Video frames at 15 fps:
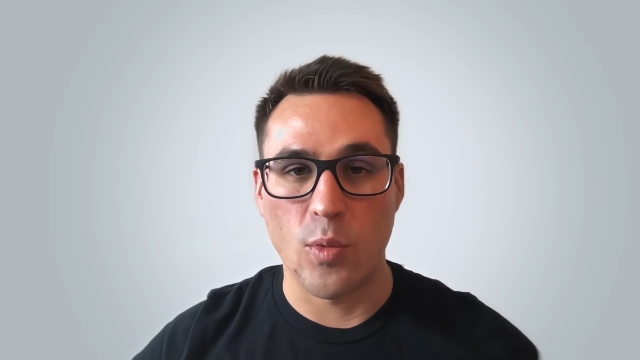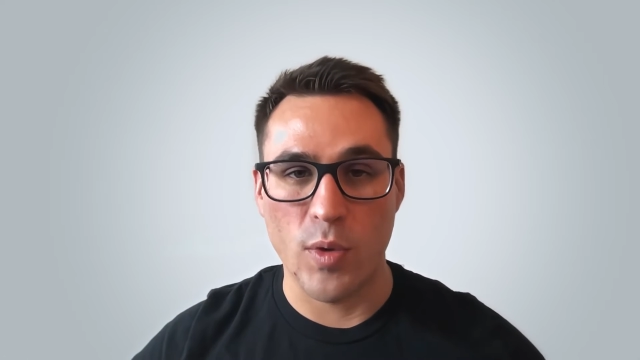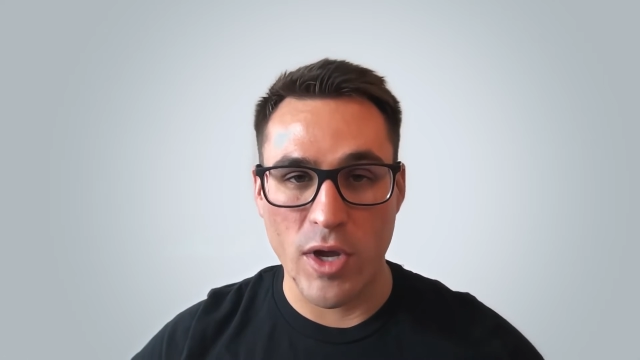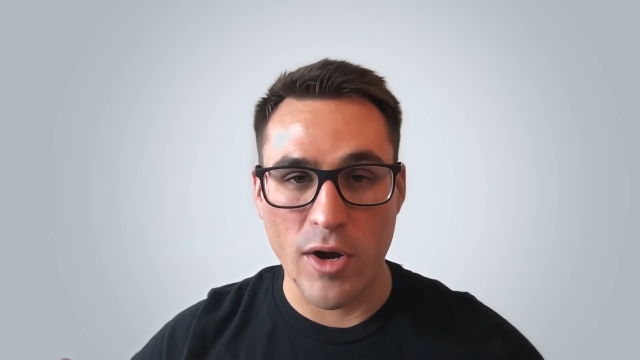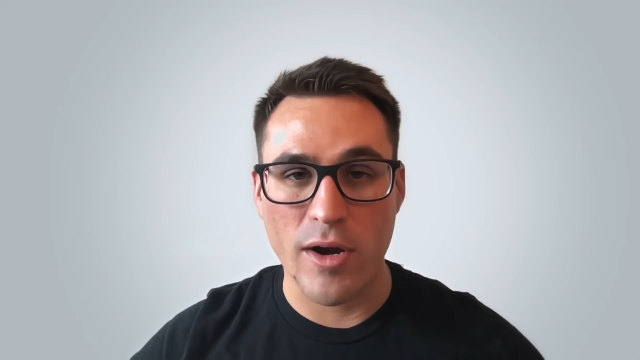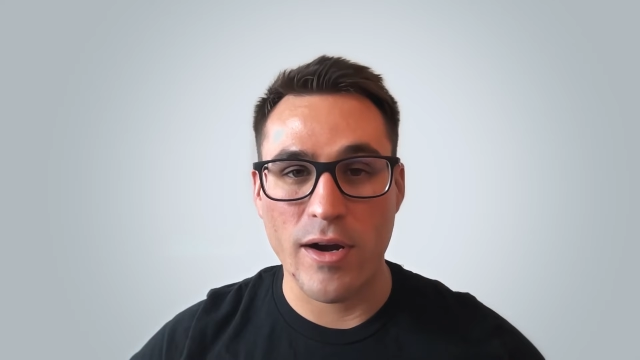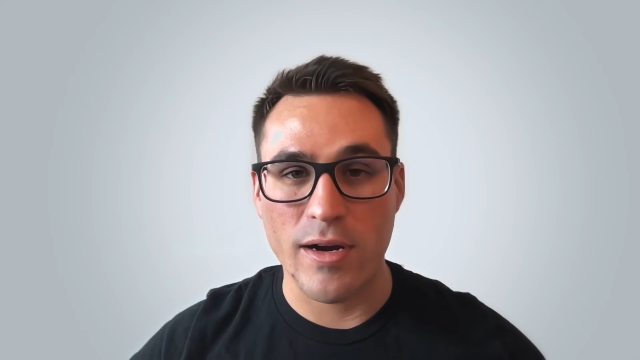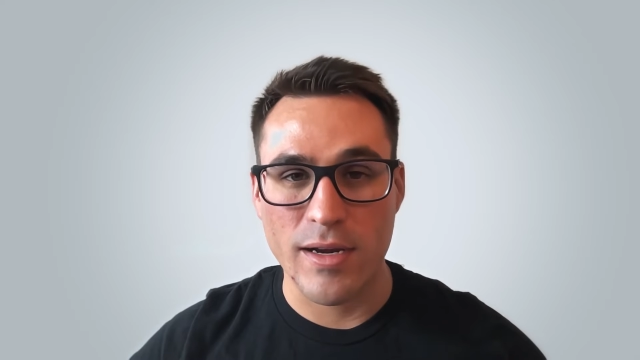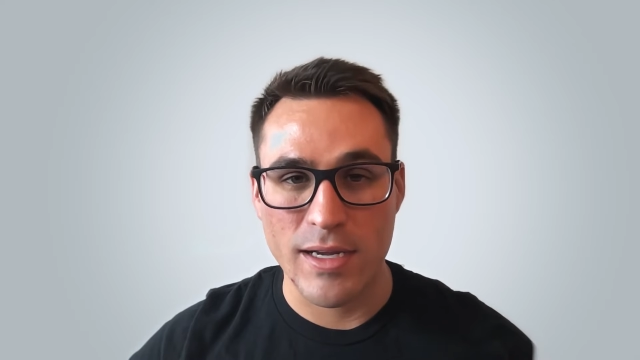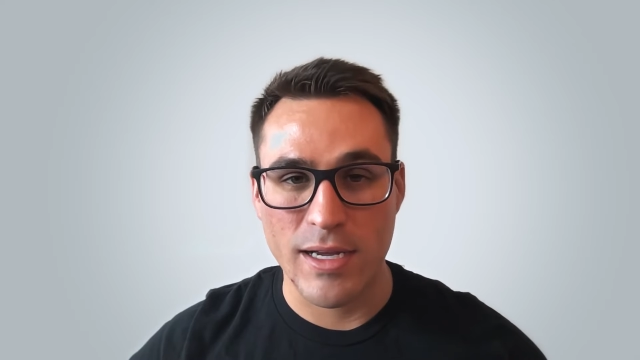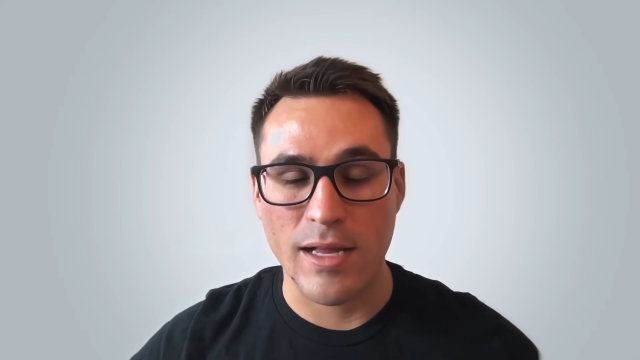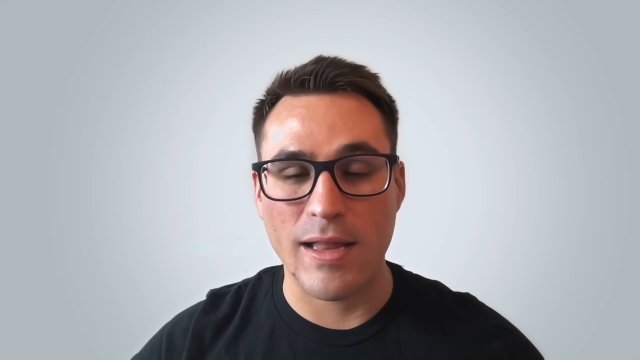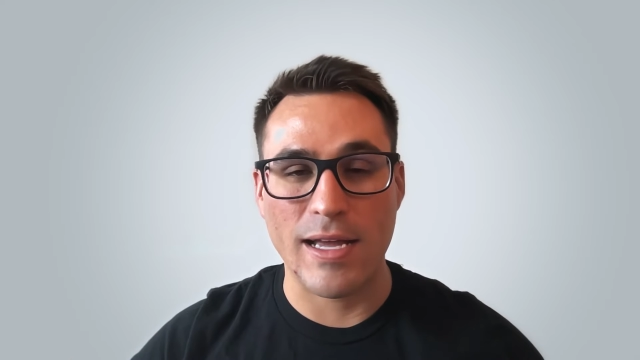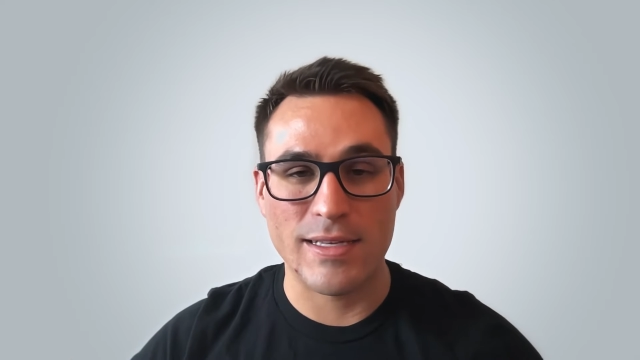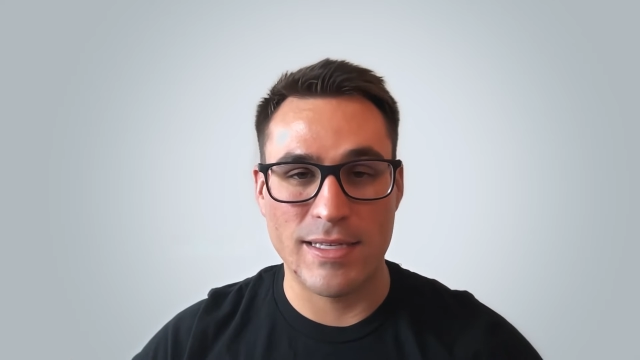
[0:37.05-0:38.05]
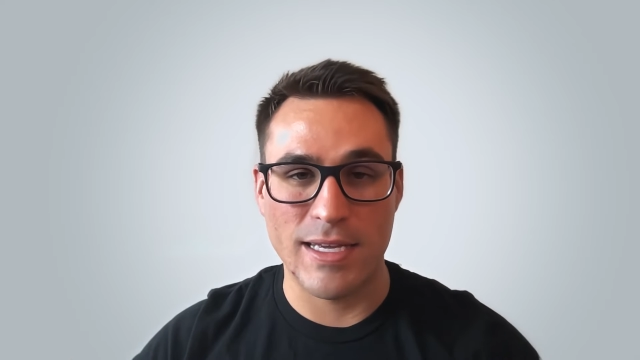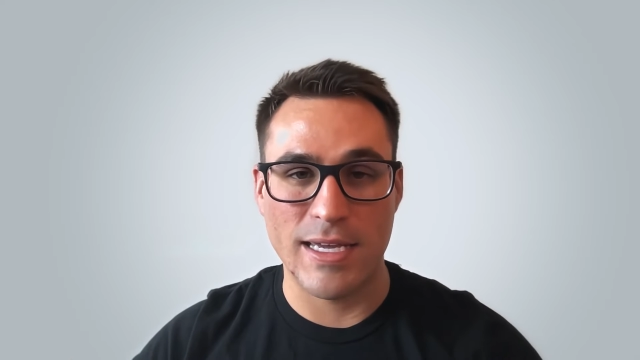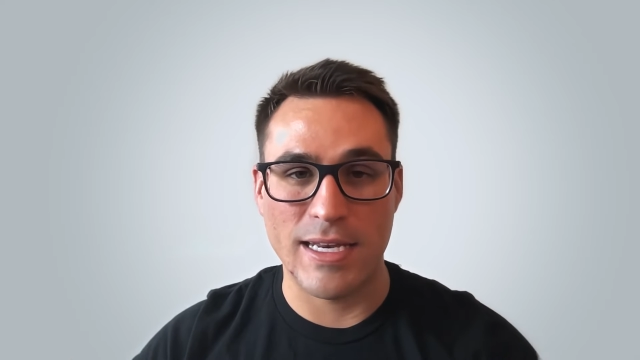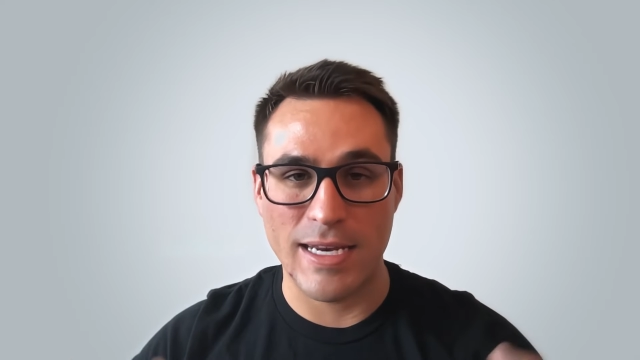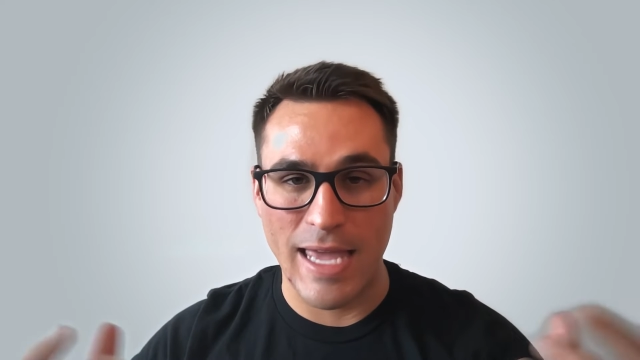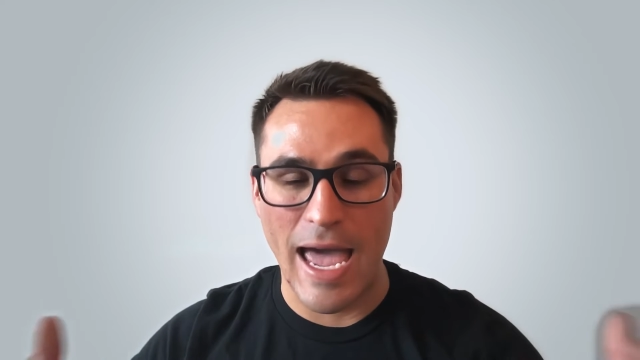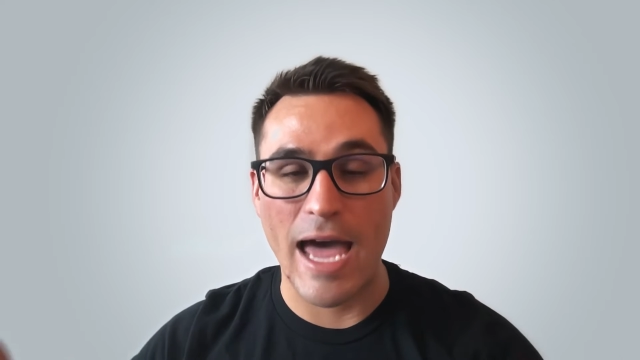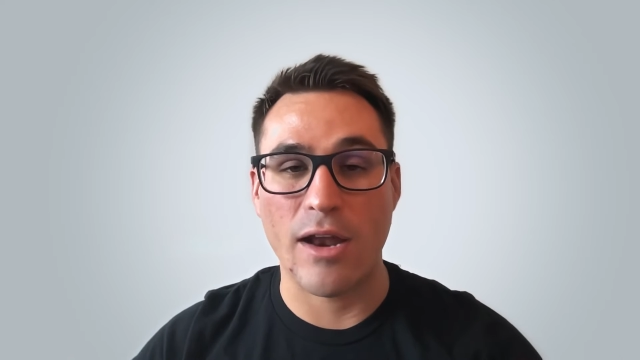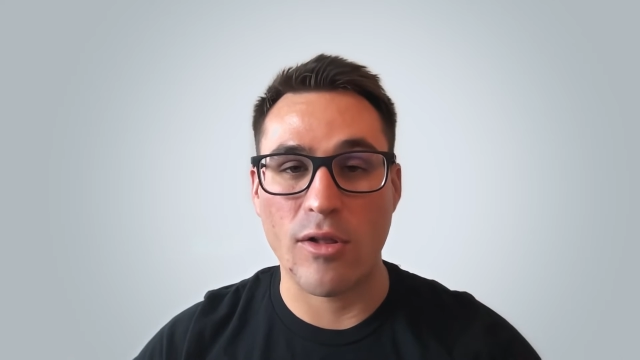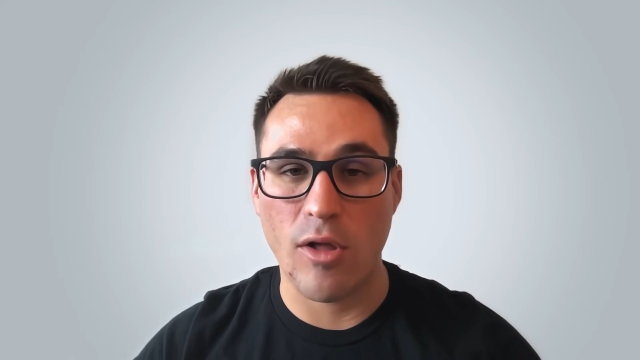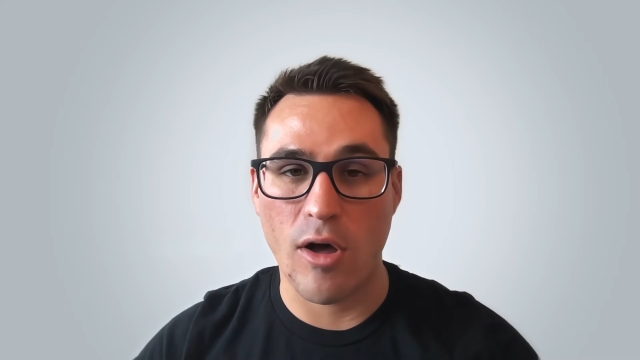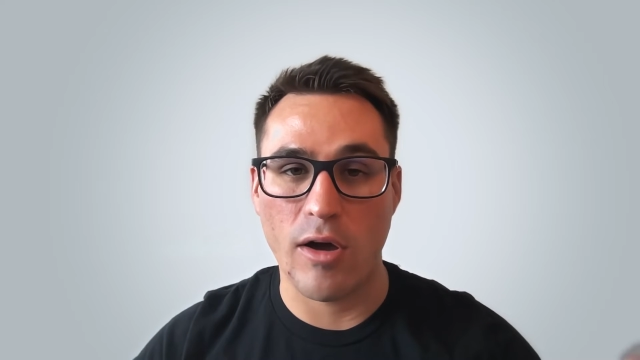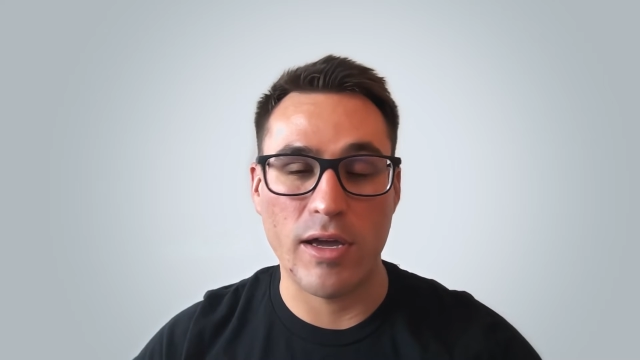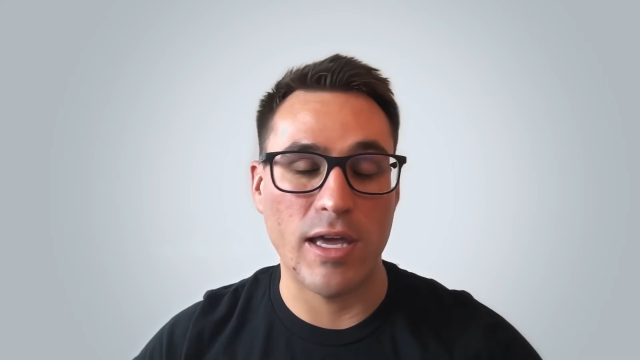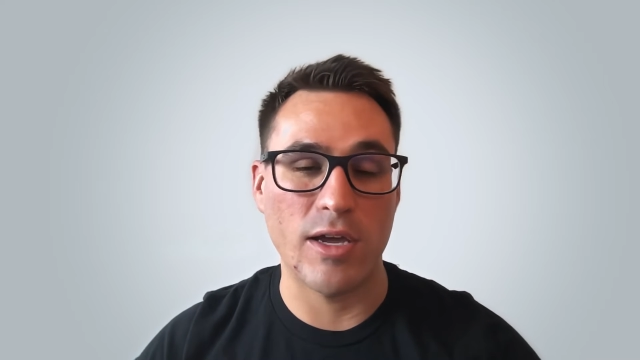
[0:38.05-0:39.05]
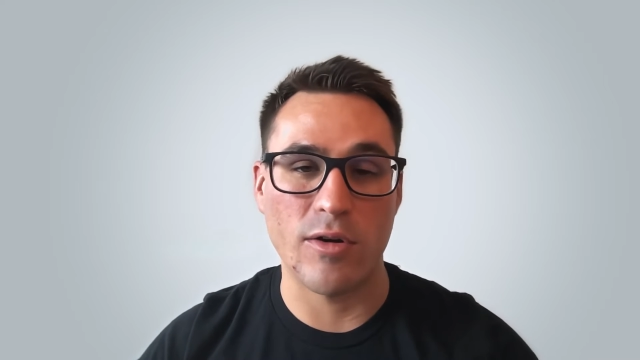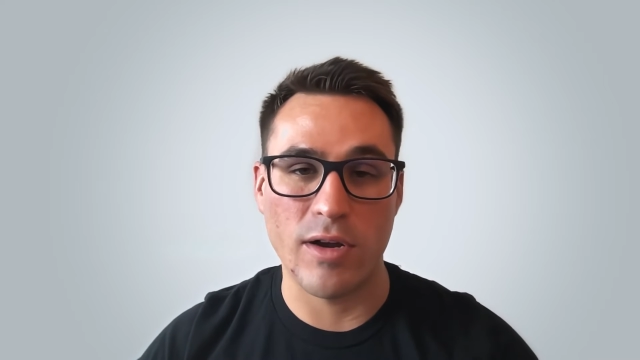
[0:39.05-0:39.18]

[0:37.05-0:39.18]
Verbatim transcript: we are collecting and cataloging